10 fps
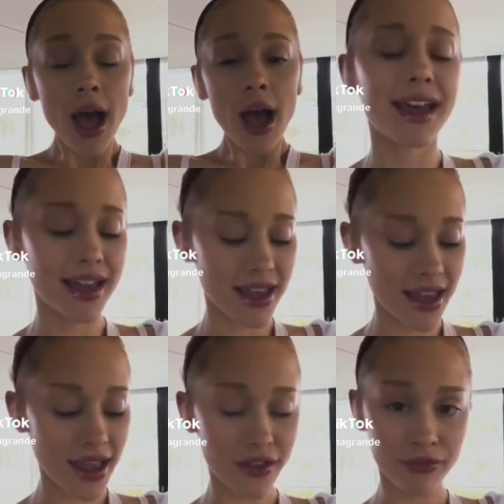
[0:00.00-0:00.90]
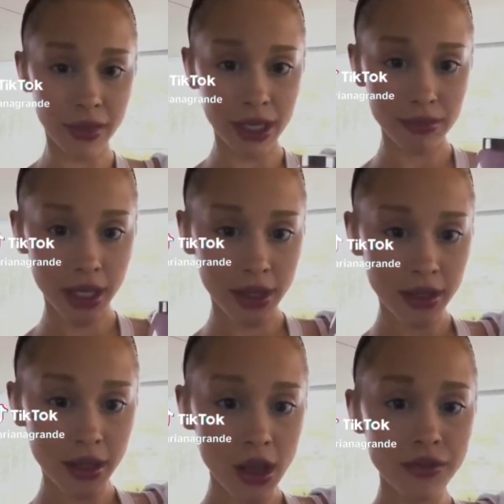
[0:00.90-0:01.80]
I have made my
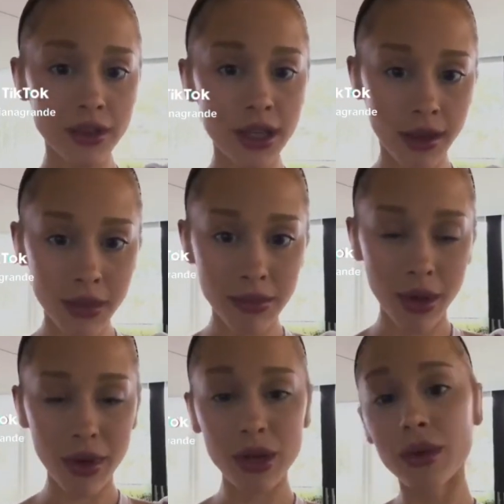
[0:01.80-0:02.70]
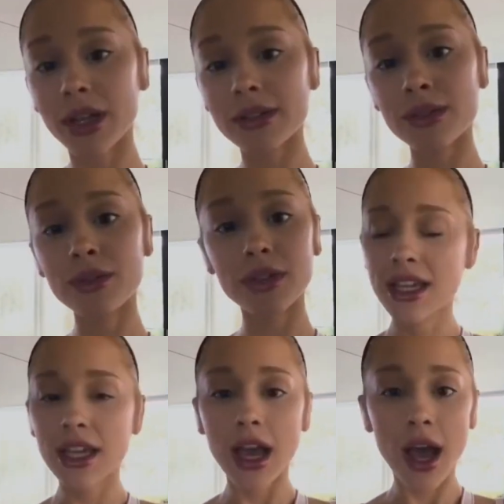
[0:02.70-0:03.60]
coffee. I'm on my way to work soon.
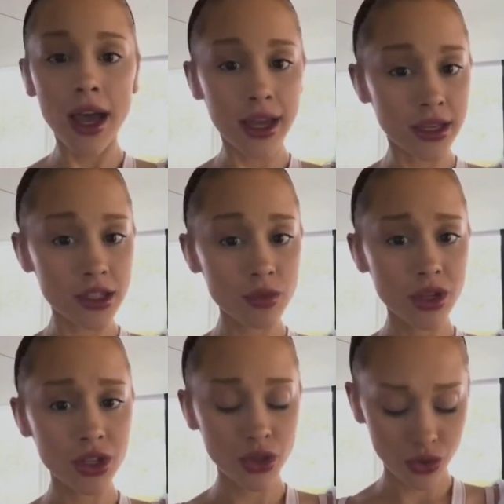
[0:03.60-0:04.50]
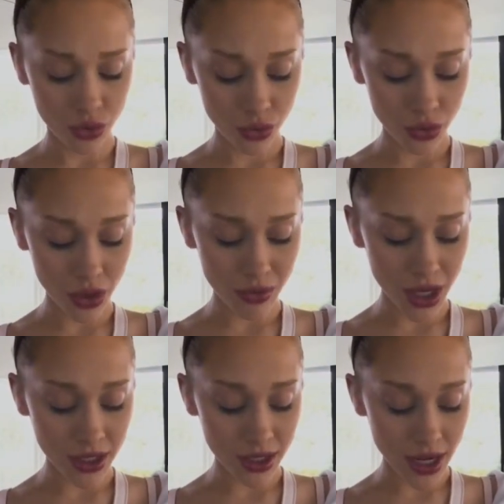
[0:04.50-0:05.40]
I just wanted to come
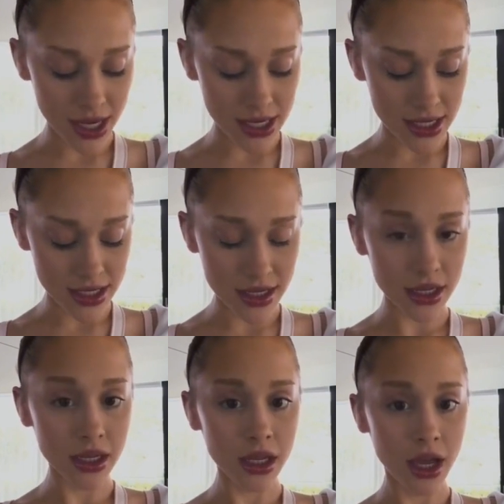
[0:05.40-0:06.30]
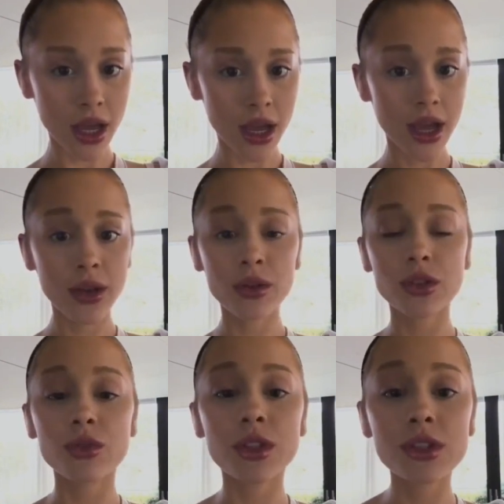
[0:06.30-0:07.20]
on, and I don't
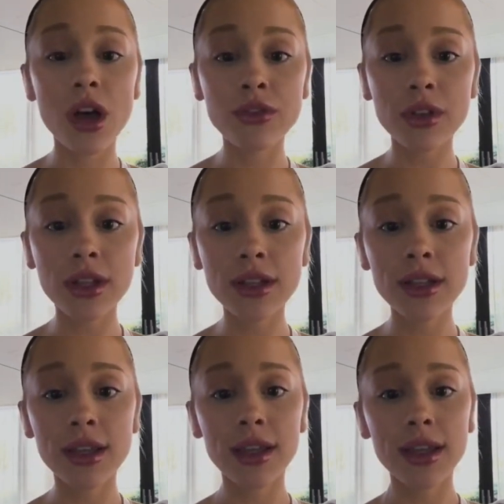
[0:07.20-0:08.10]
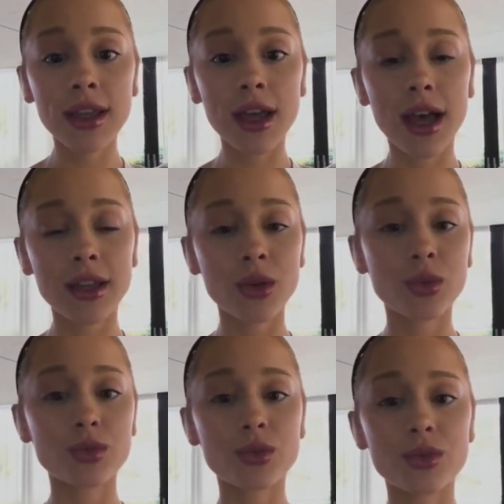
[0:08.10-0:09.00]
do this often. I
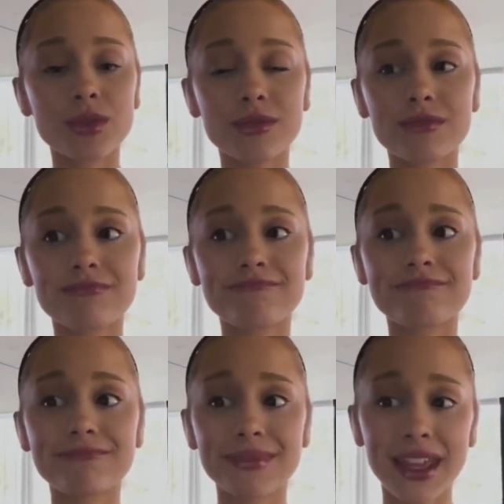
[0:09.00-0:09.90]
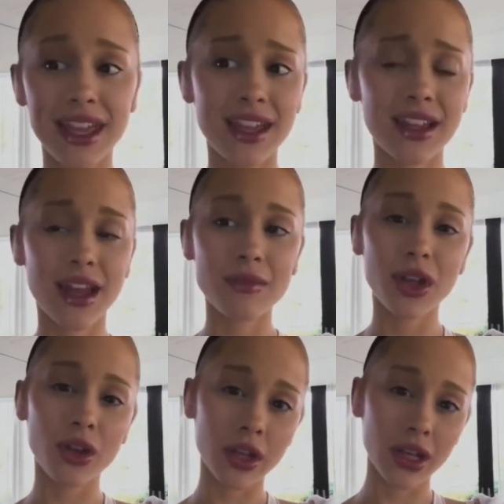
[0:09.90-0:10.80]
don't like it. I'm
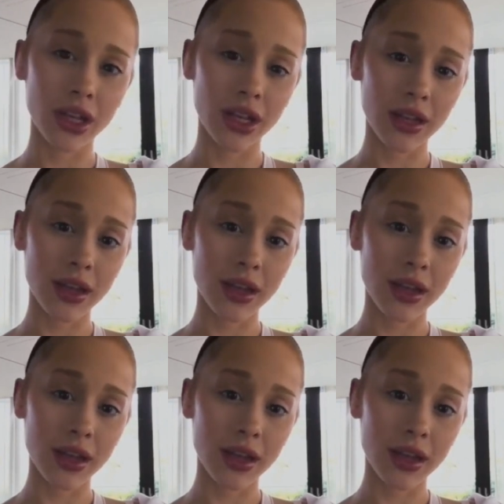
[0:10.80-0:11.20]
not good at it.